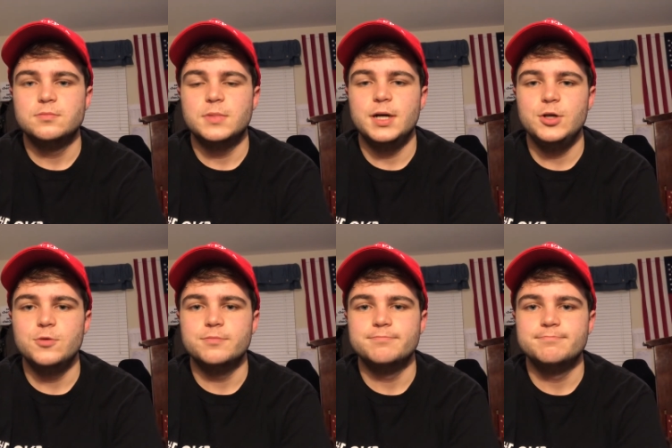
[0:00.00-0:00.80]
I do.
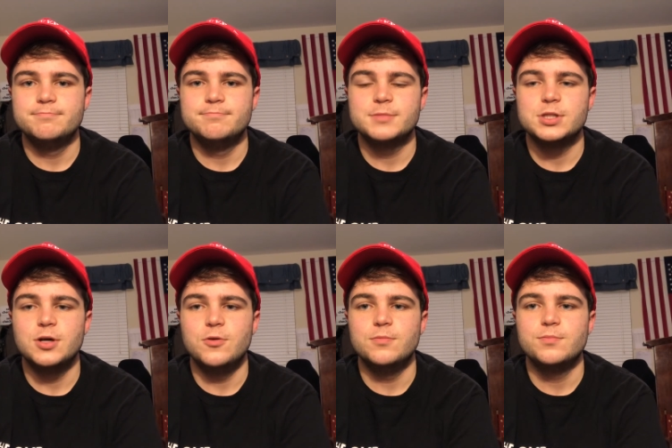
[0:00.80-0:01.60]

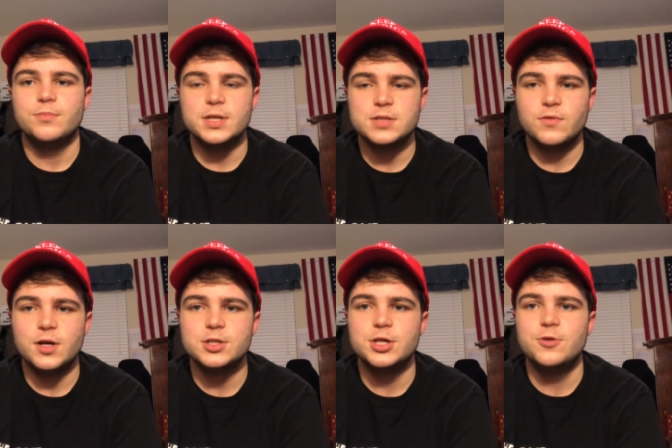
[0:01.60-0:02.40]
So, best of
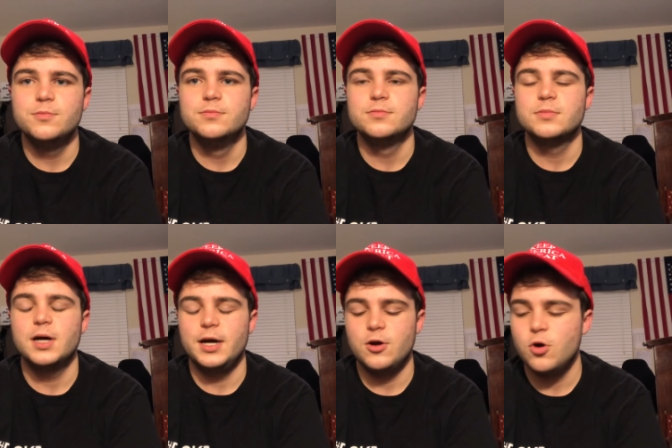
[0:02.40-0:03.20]
luck, Joe.
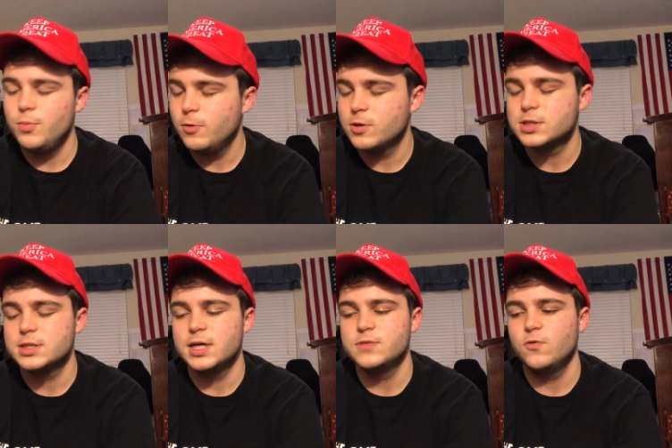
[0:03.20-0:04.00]
I hope you are
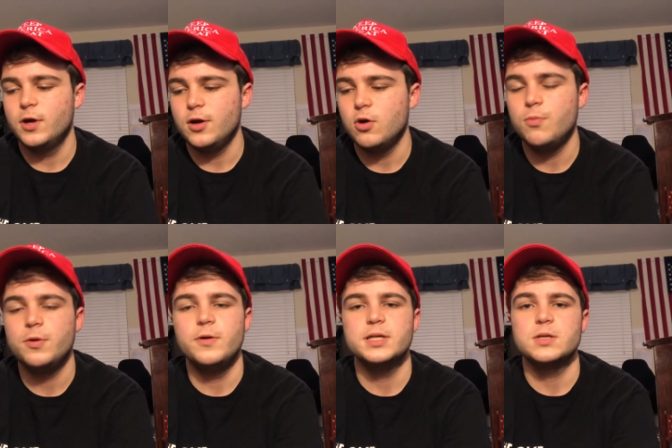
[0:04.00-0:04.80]
successful. I hope you
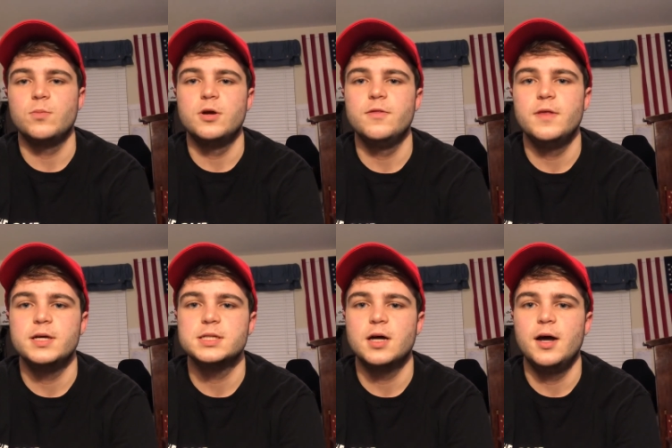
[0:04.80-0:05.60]
get some good
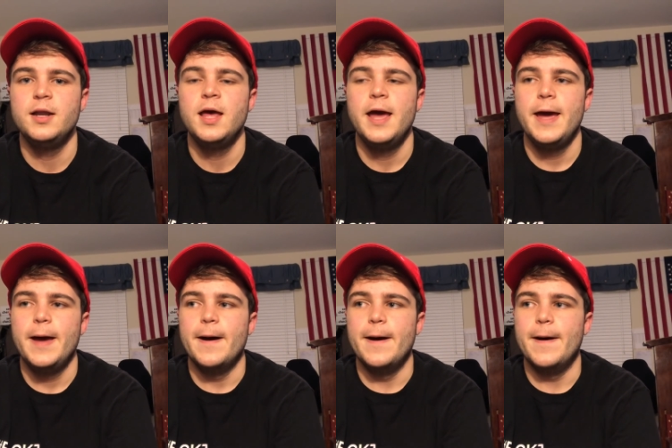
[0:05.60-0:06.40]
things done.
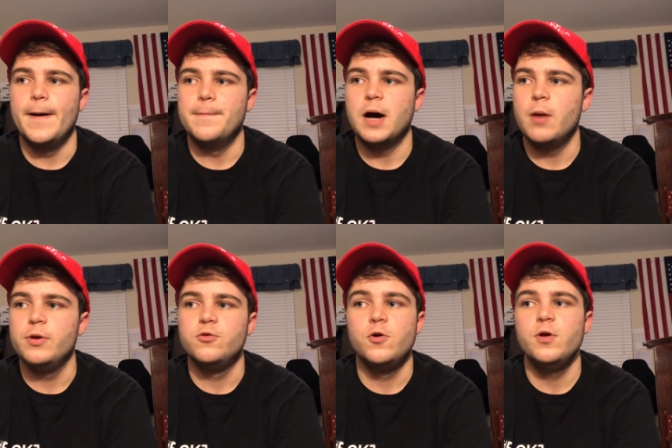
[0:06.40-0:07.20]
Um, I'll be
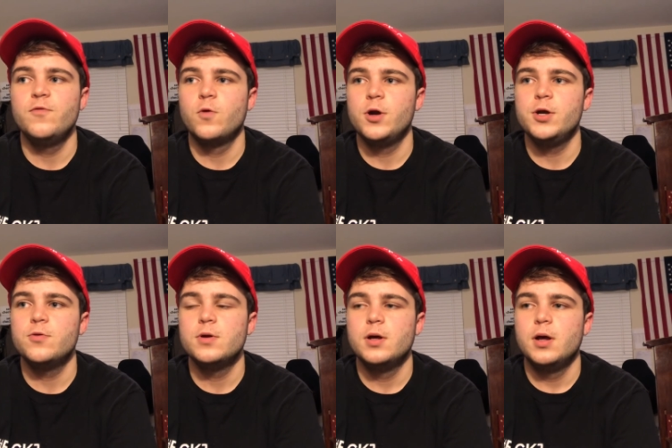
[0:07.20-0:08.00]
rooting for you
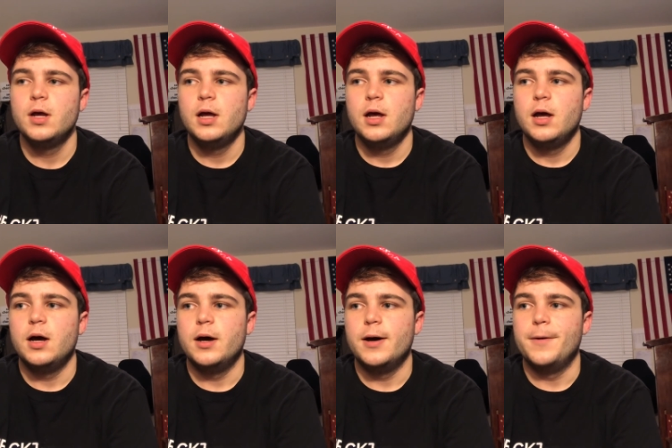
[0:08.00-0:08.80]

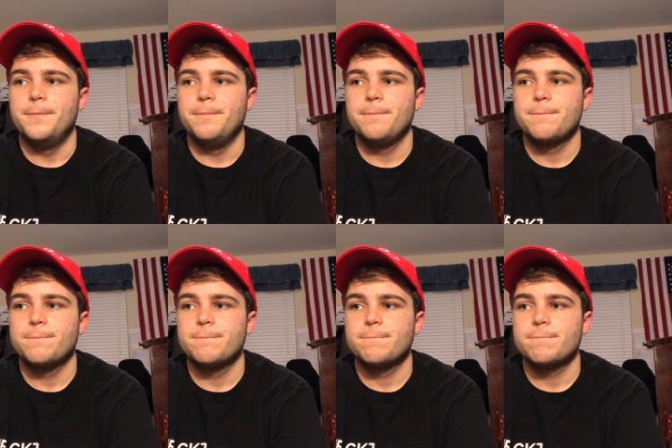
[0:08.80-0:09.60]
um,
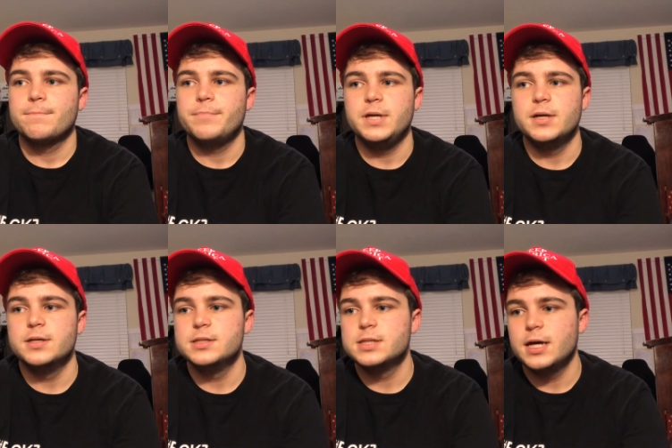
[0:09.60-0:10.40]

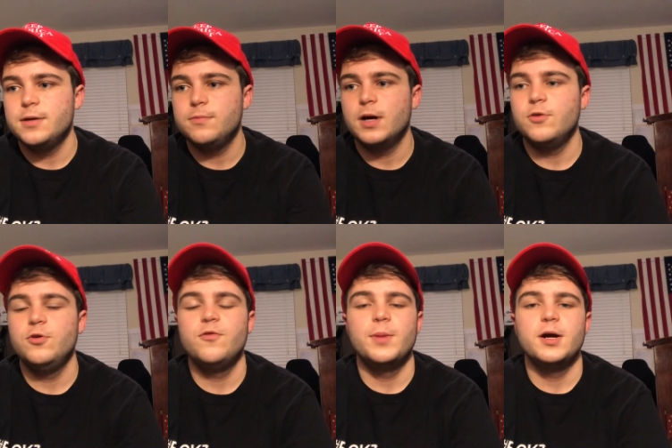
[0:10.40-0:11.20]
because I, I root
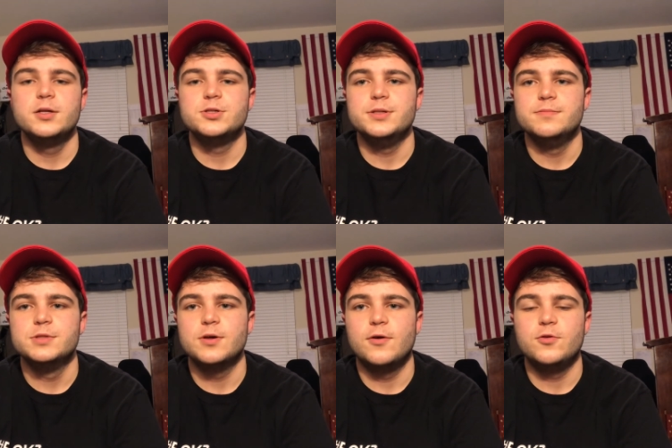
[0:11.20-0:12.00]
for my country.
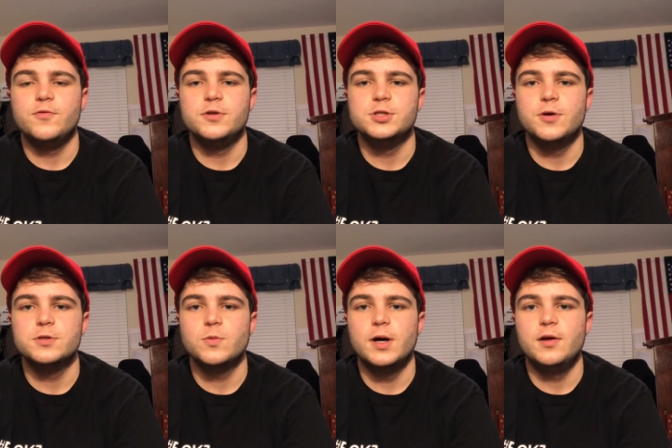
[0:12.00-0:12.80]
So I'll root for Joe as
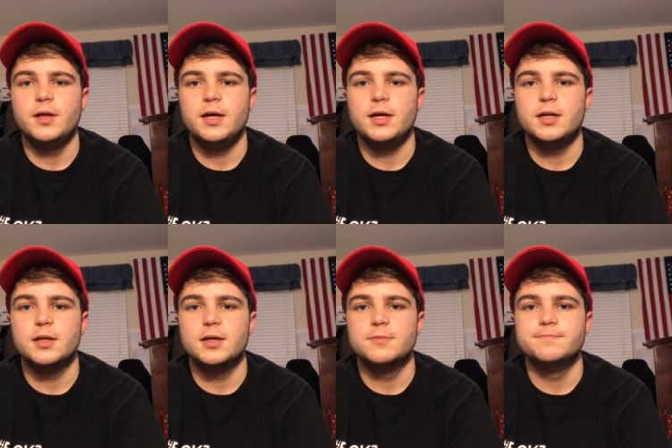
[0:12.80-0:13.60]
well. And
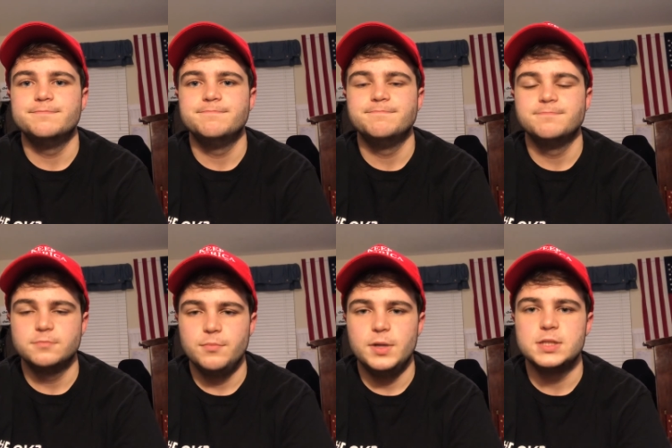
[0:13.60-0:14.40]
um,
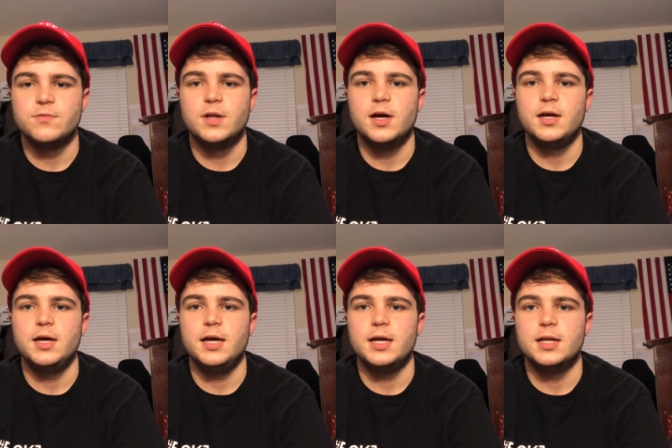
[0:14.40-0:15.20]
best of luck,
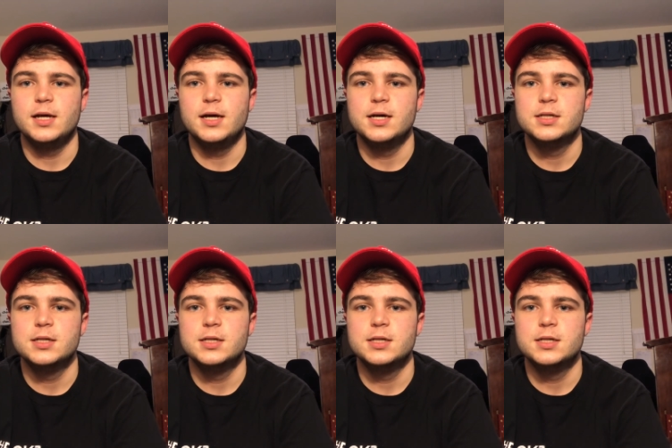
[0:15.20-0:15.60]
and uh,